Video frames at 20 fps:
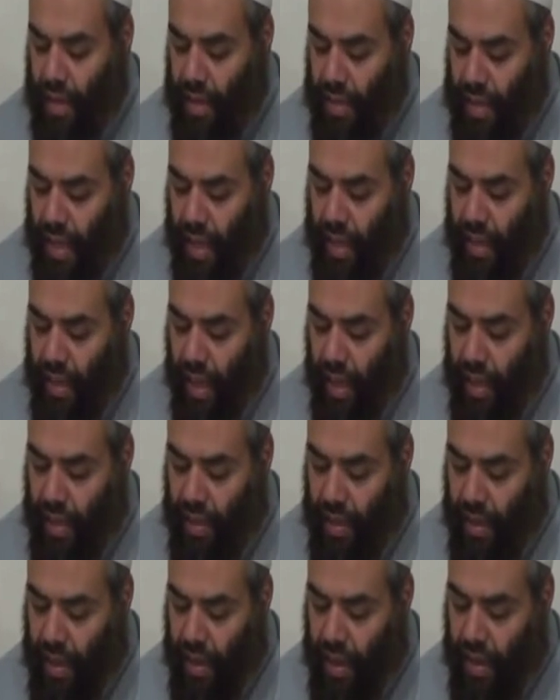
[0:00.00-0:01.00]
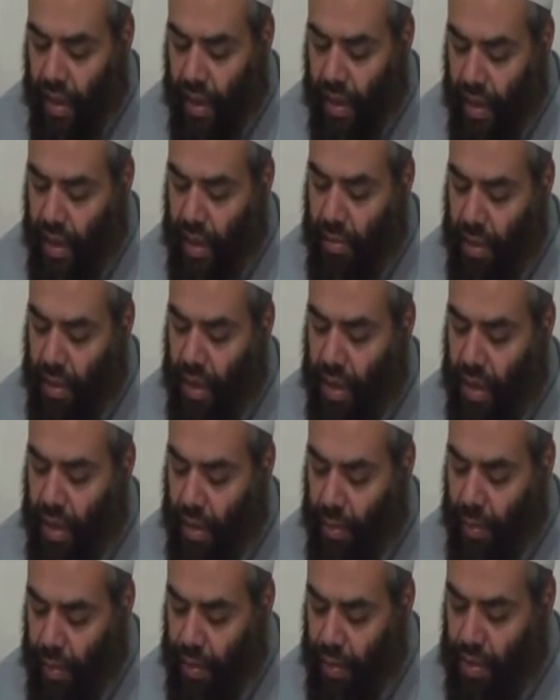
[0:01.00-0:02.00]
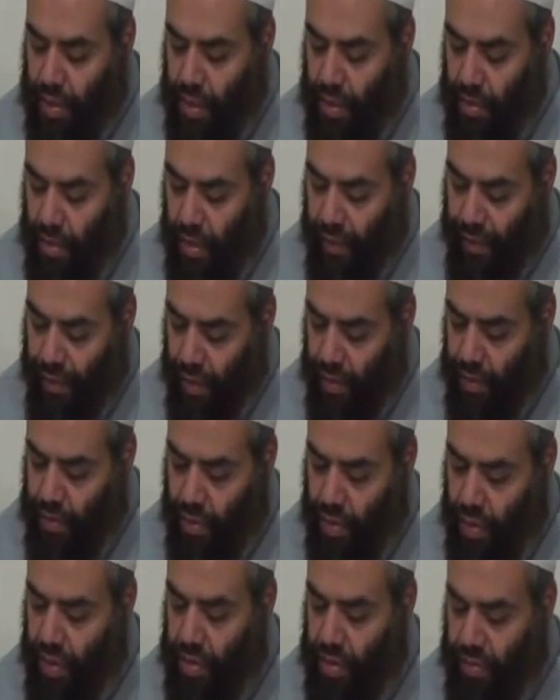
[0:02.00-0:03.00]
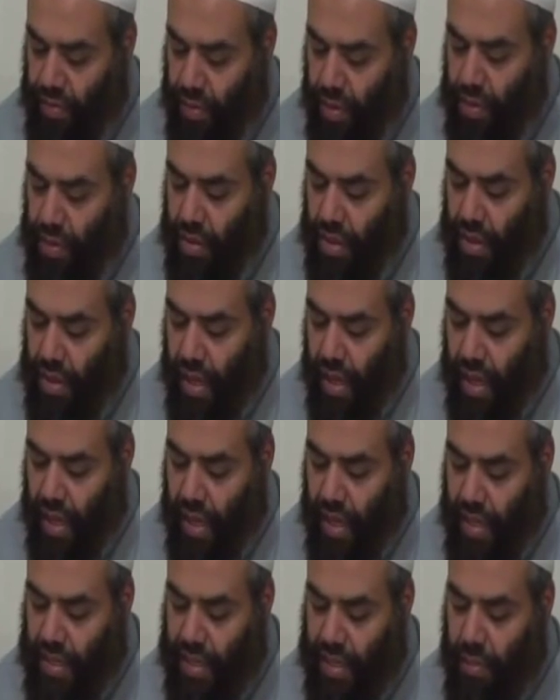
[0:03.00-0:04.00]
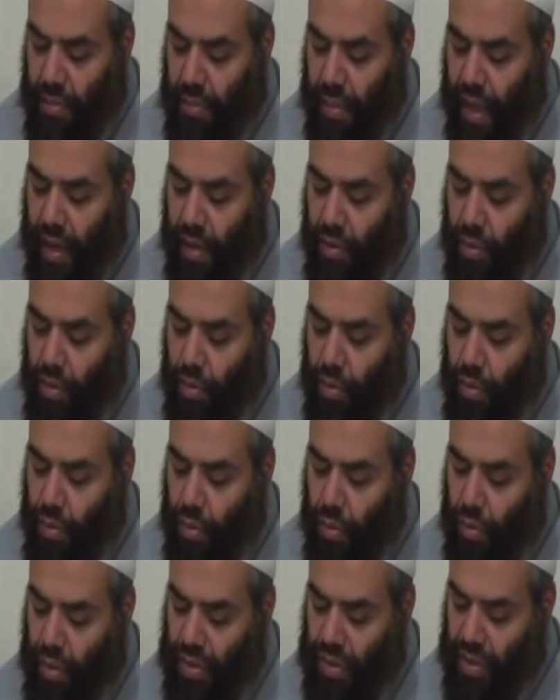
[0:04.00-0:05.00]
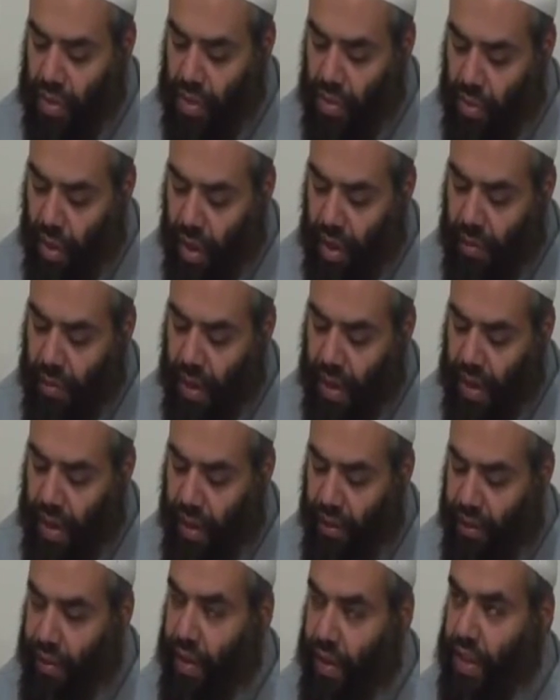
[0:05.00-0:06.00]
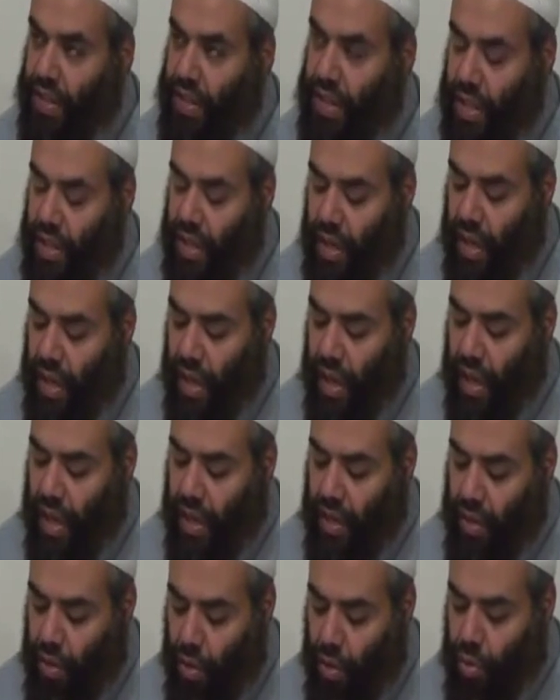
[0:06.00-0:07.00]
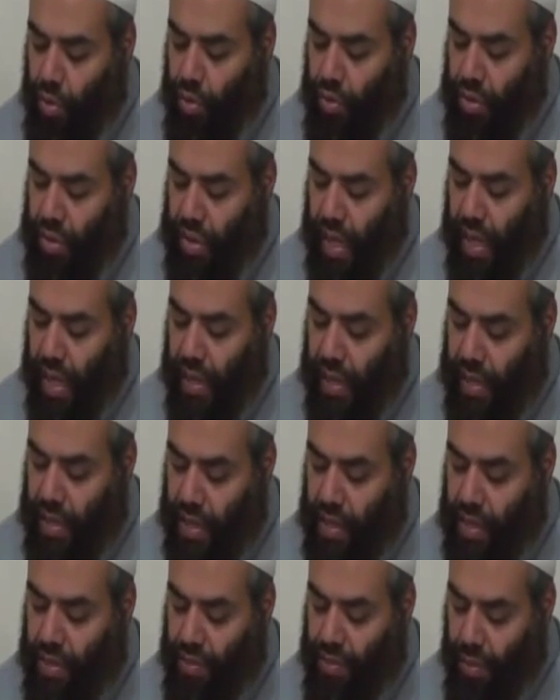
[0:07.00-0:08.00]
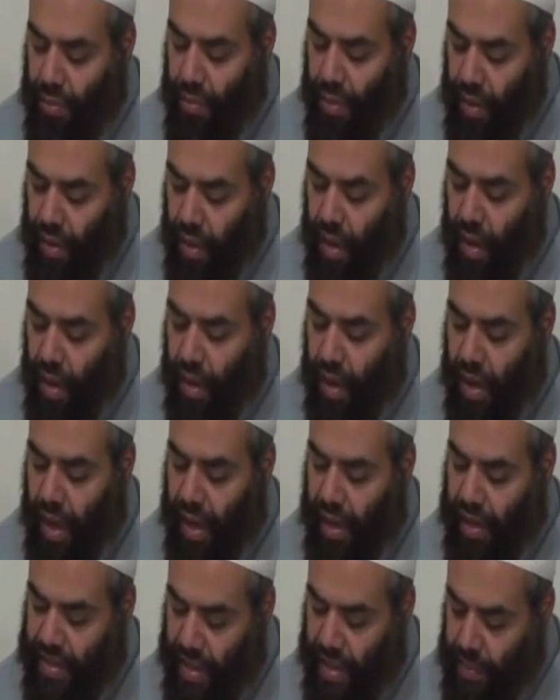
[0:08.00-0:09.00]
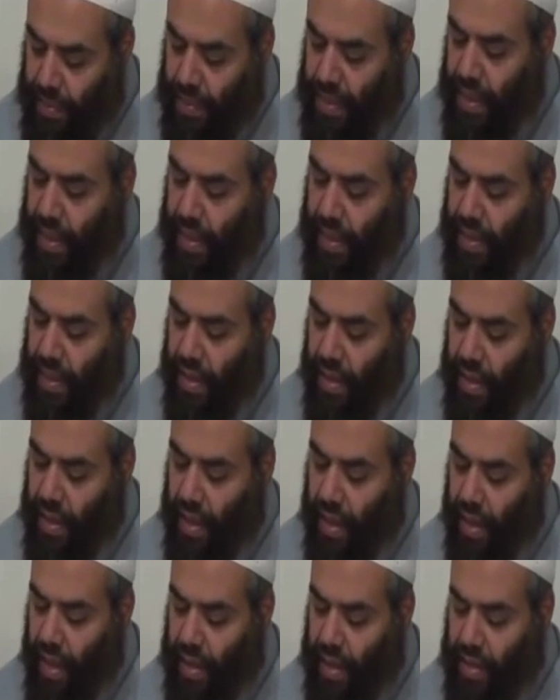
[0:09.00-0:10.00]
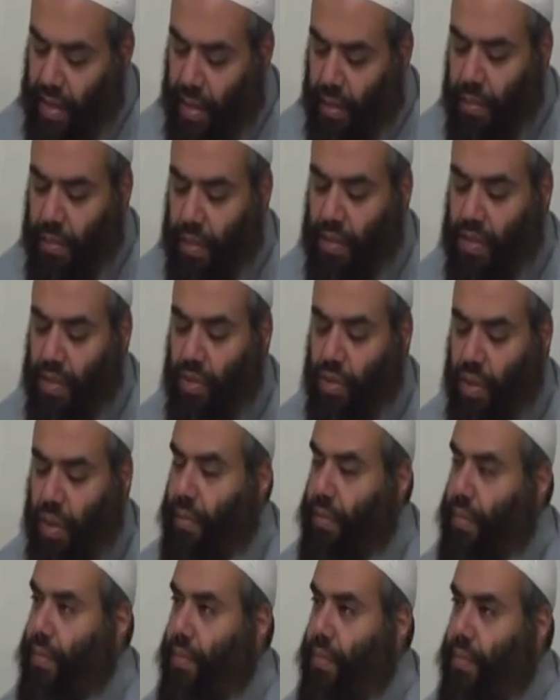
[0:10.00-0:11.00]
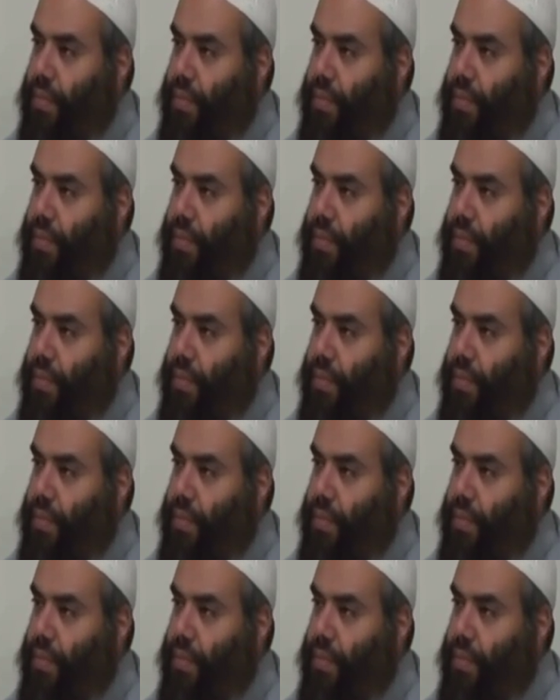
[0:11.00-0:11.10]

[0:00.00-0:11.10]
He said that he, meaning the person referred to this verse, is the man who, when struck by an affliction, knows that it is from Allah, accepts it, and submits to Him.